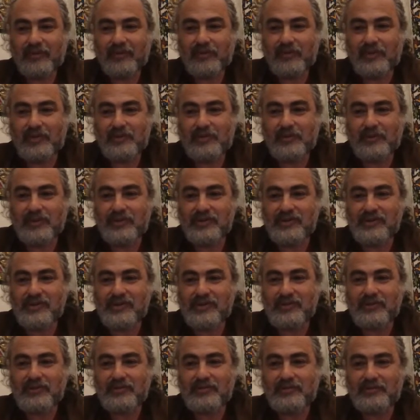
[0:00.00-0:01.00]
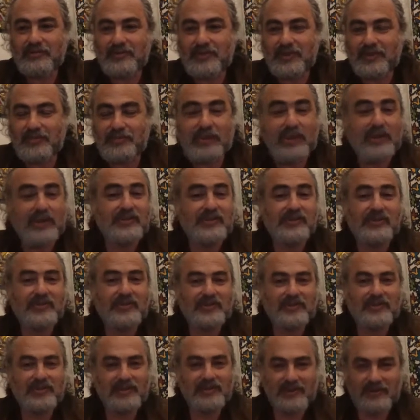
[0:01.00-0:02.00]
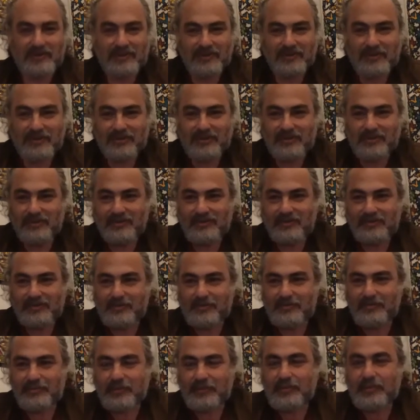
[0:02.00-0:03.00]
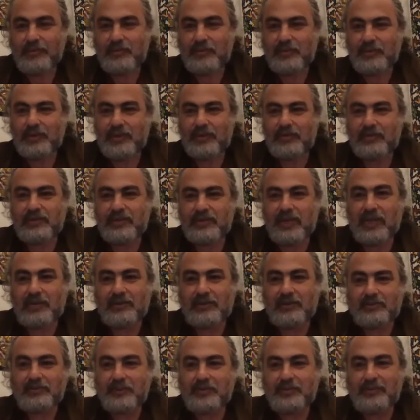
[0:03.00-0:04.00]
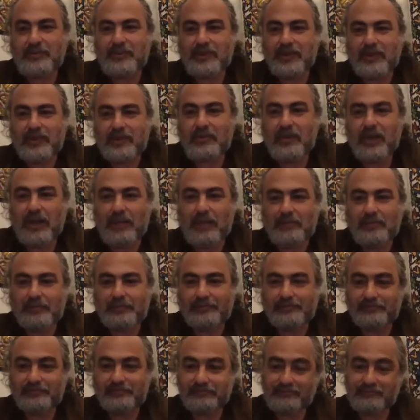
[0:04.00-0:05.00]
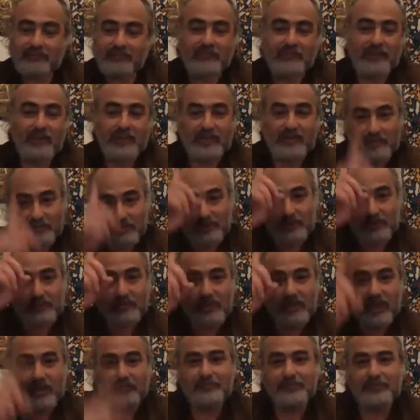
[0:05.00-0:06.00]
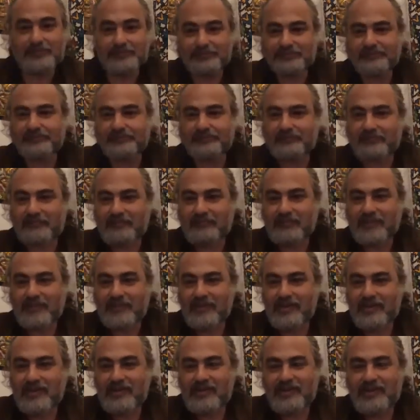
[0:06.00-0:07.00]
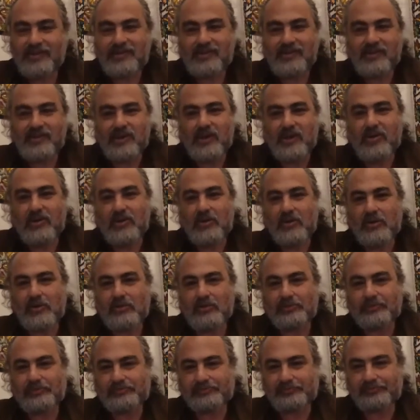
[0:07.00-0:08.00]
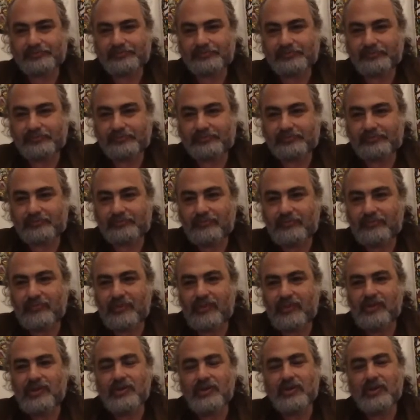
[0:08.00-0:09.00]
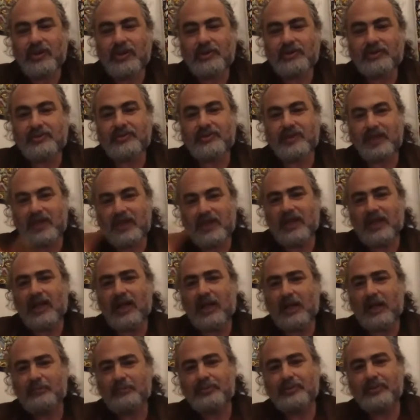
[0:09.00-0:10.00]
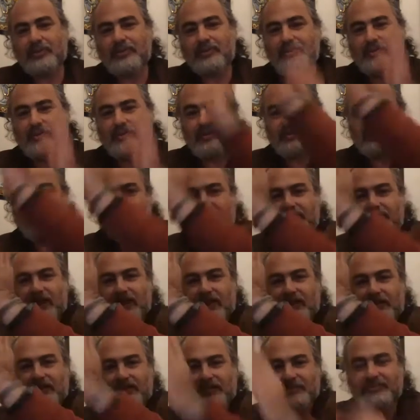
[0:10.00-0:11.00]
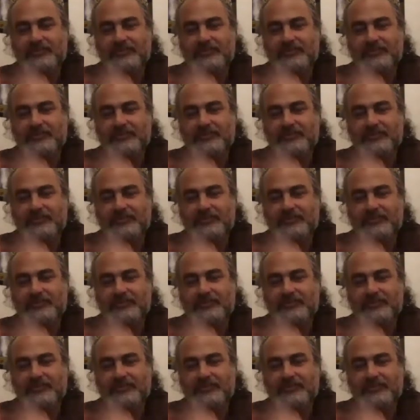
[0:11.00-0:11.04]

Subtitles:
Which one is the best? People want to go down, or people want to go up? They want to go up. So you got the up right.